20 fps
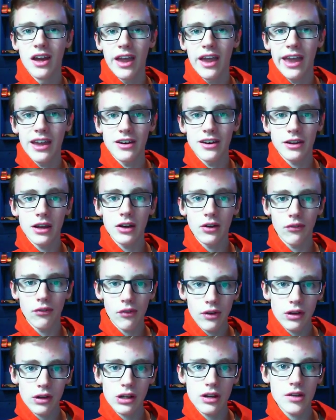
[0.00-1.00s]
And again, if
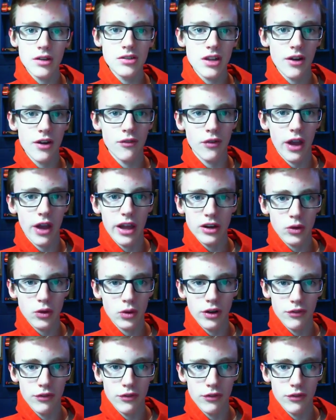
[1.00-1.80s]
any of you guys have any,